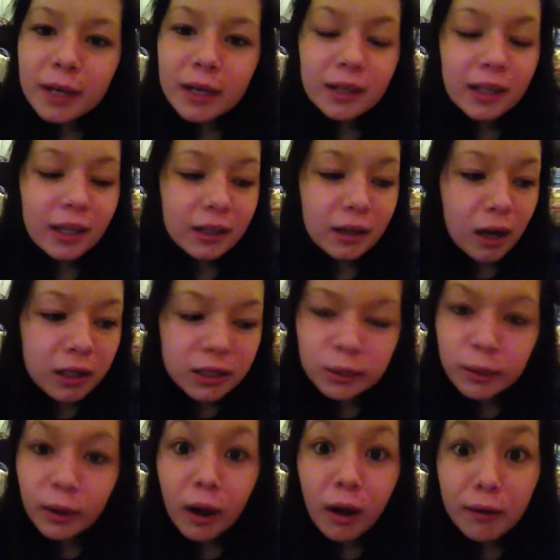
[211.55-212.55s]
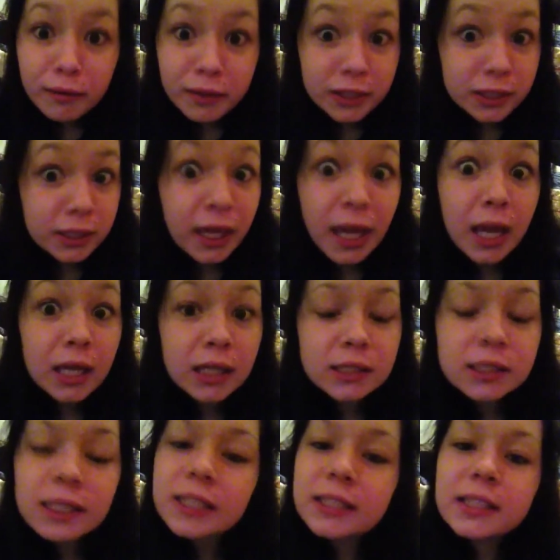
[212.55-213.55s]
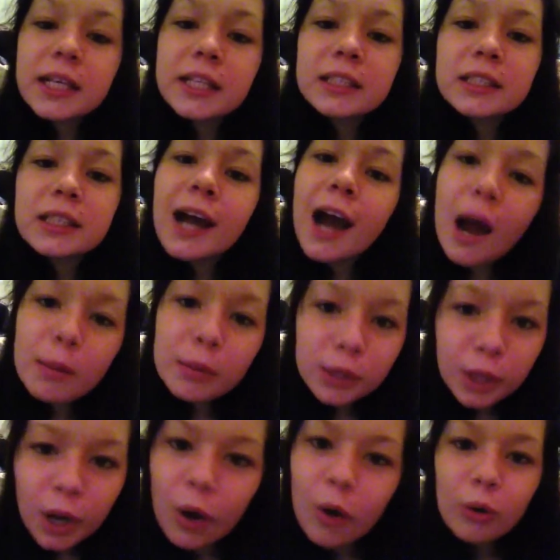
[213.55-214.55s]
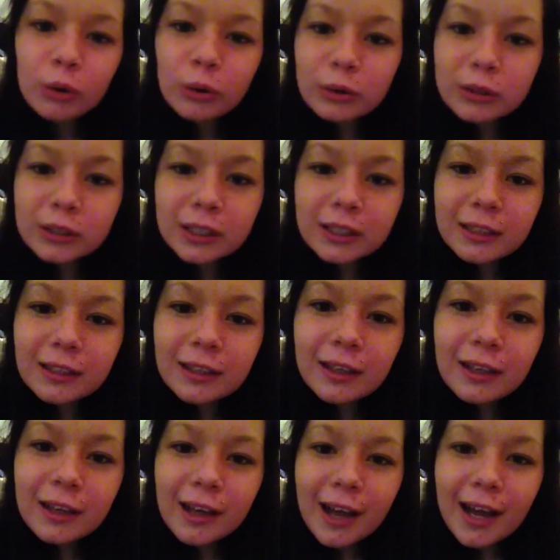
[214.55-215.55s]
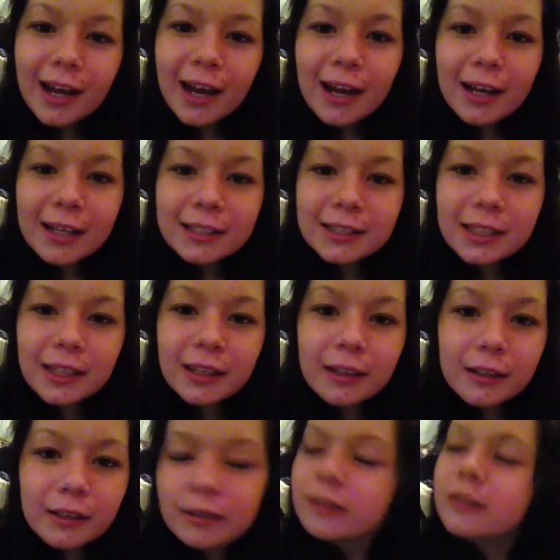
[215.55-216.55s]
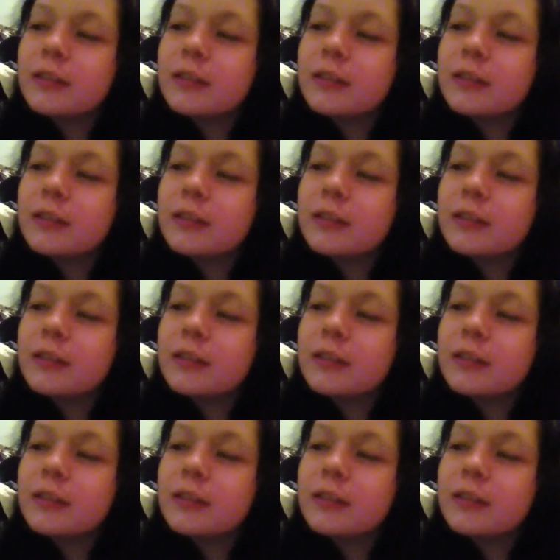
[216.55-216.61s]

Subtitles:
out of like all these 12 things, it says common cold. And I was like,